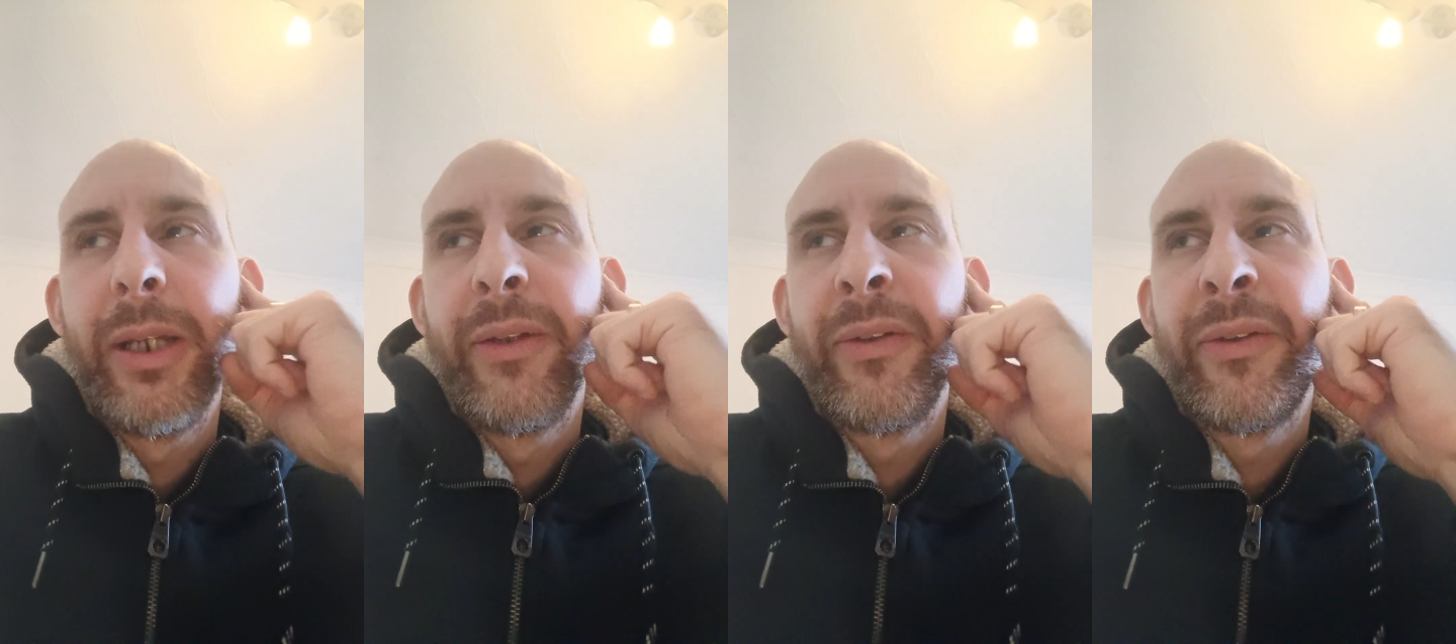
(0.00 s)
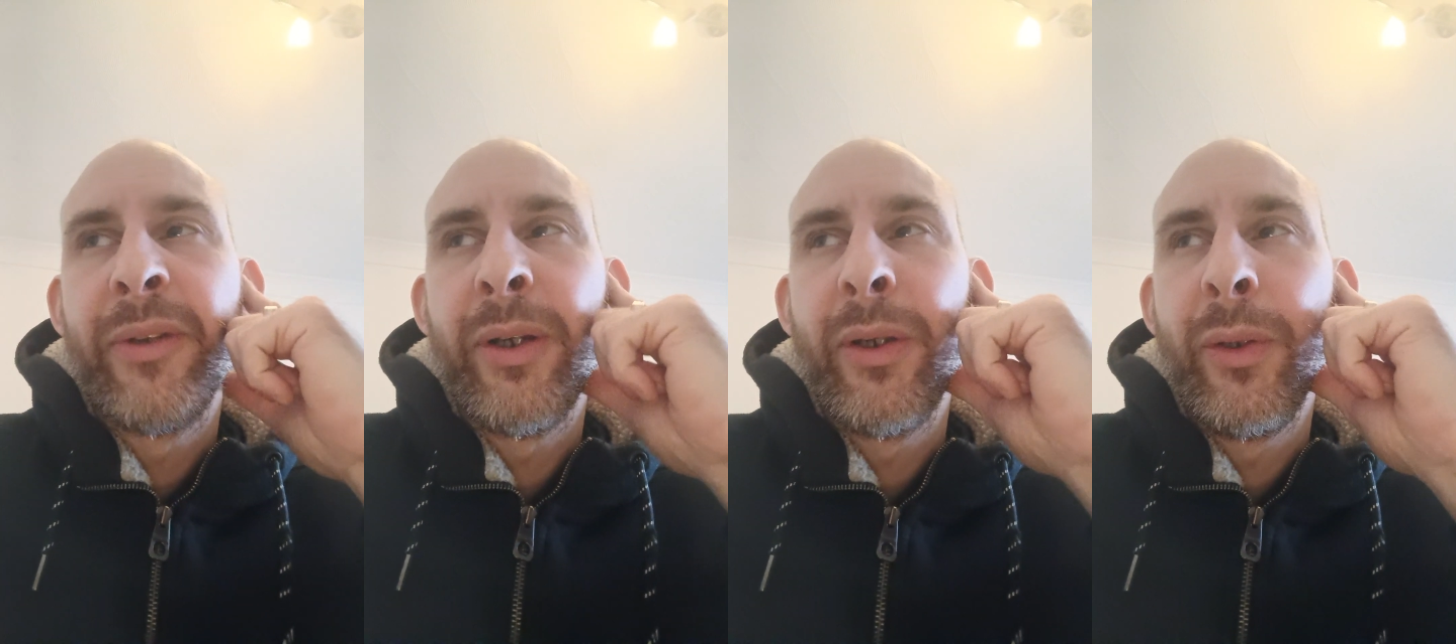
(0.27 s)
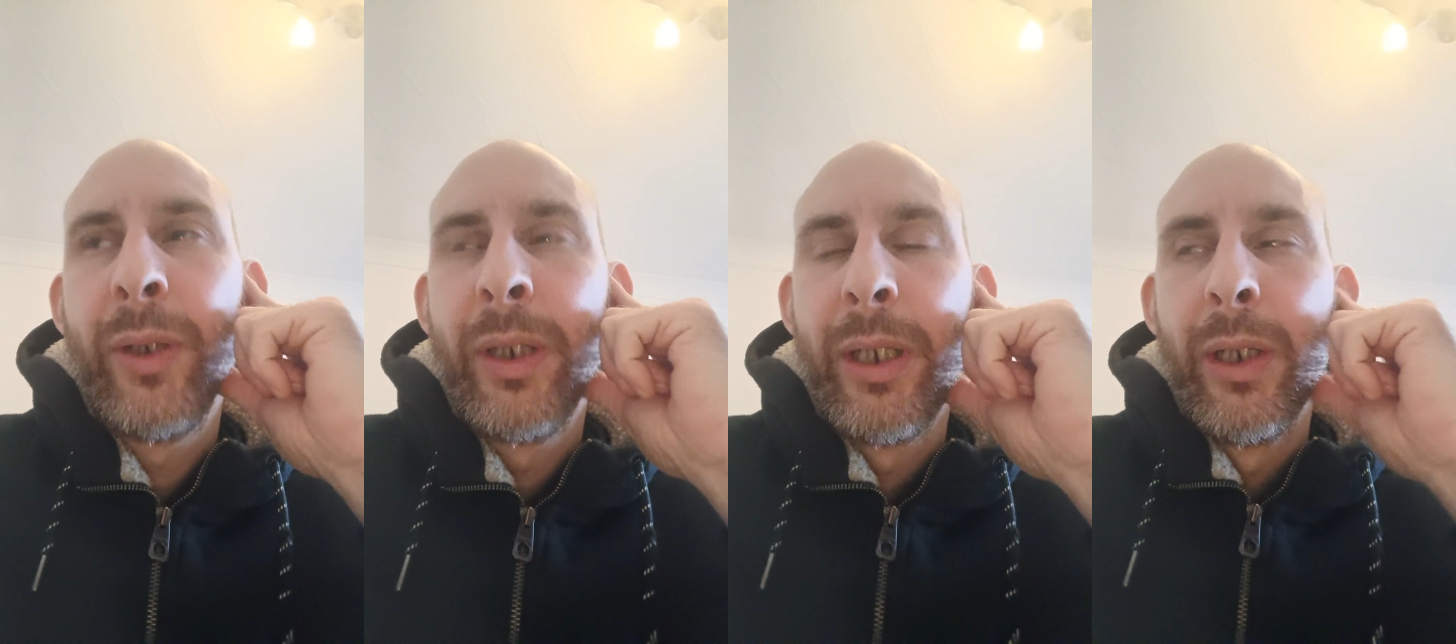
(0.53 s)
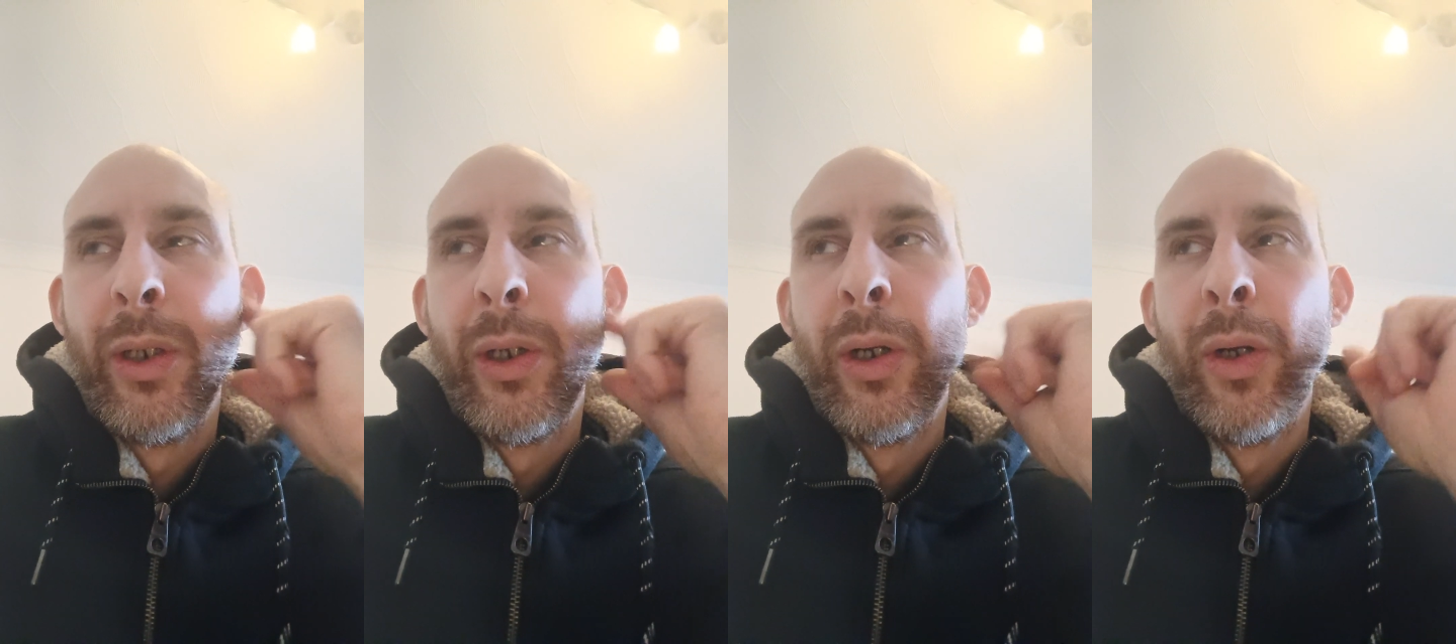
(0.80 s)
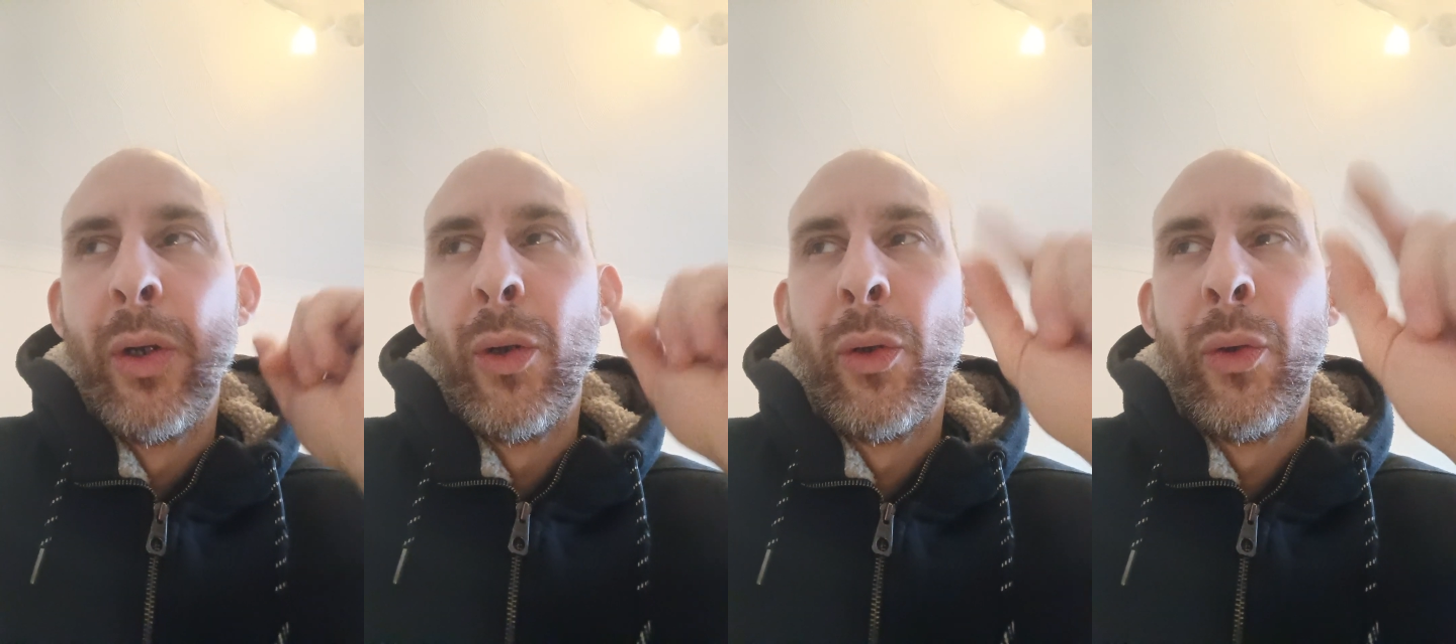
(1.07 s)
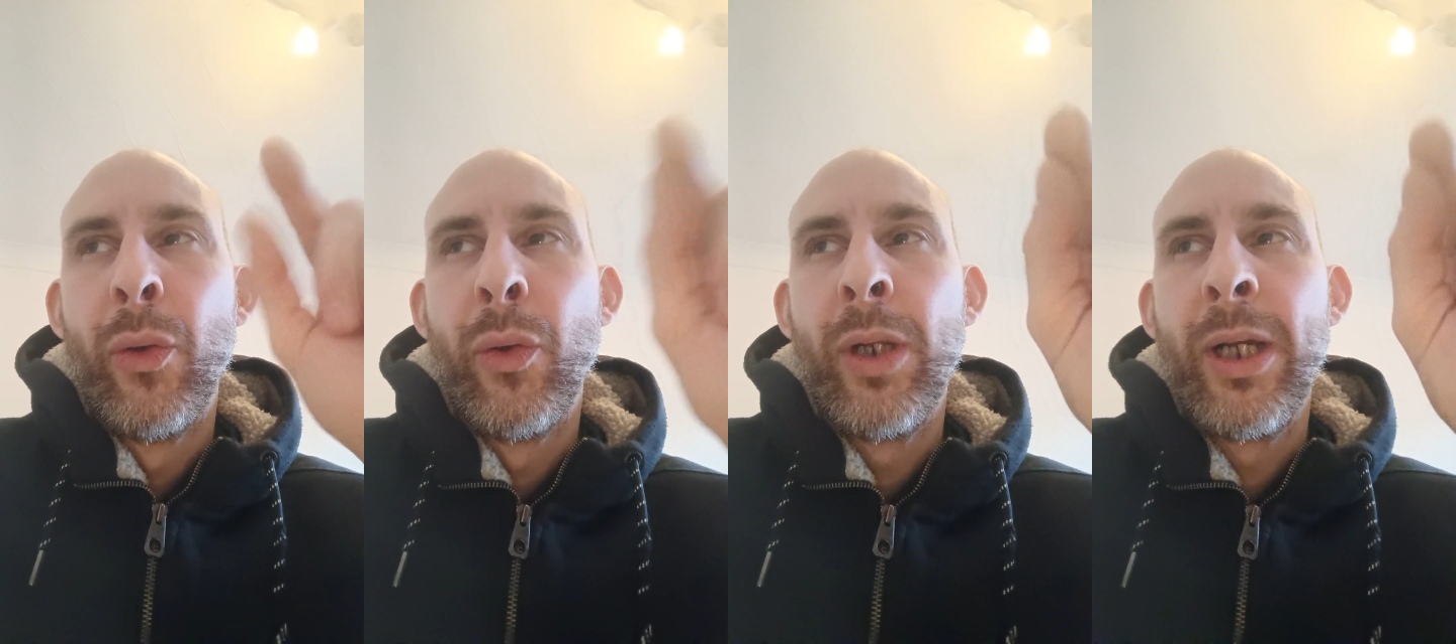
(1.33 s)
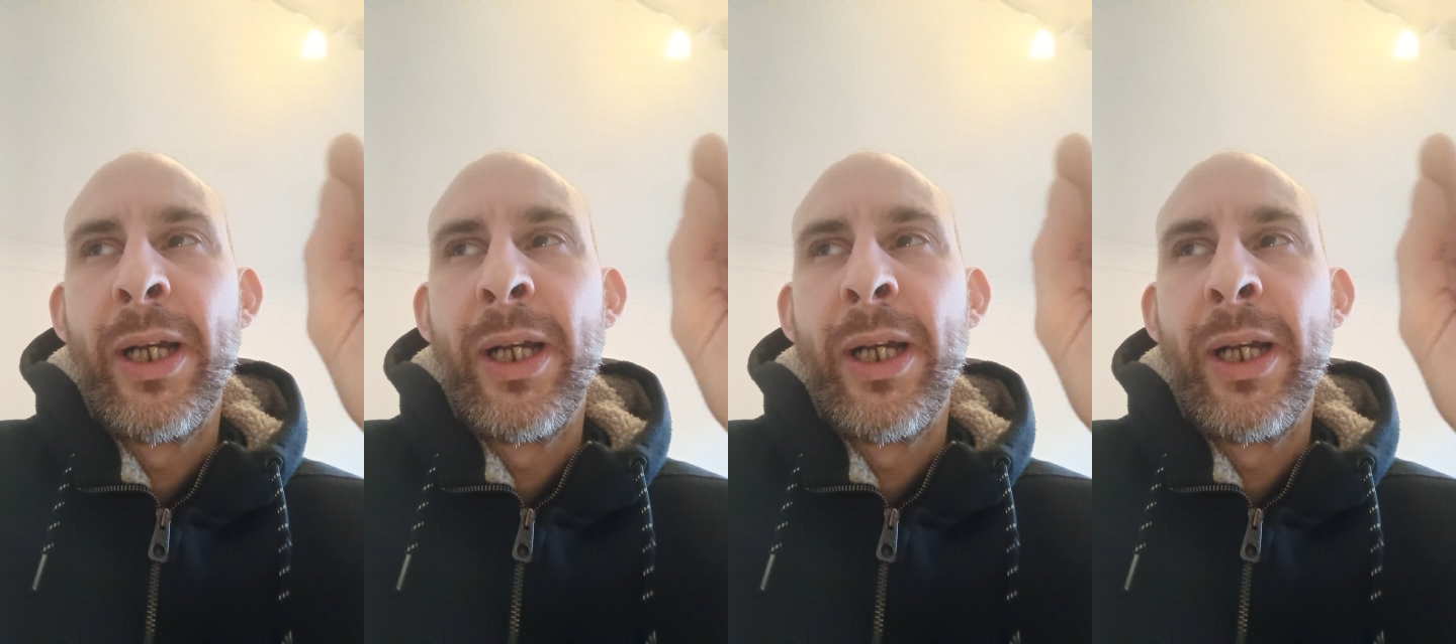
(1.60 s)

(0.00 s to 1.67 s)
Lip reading: So all